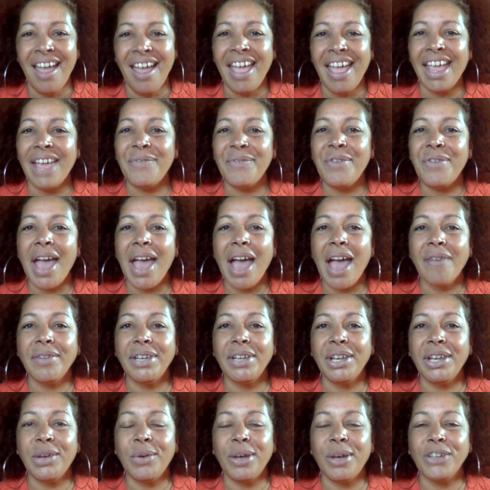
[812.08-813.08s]
If you have
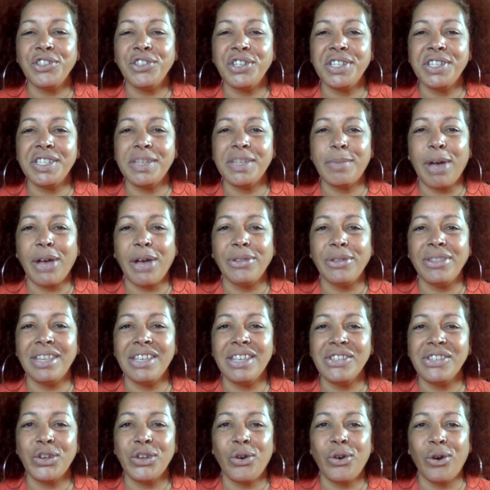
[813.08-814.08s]
any questions about
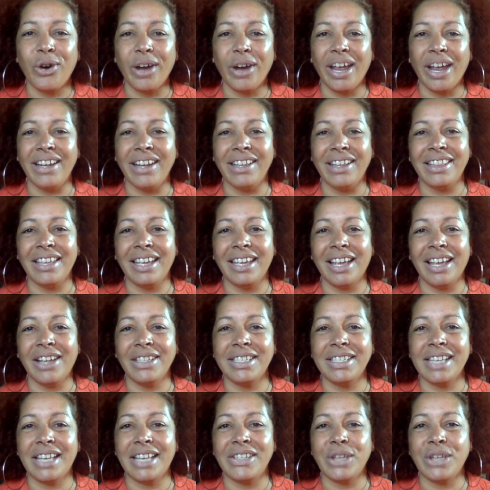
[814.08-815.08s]
this or anything
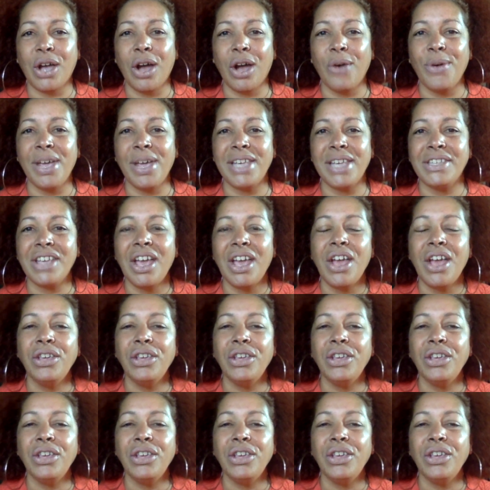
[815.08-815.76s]
else, as always,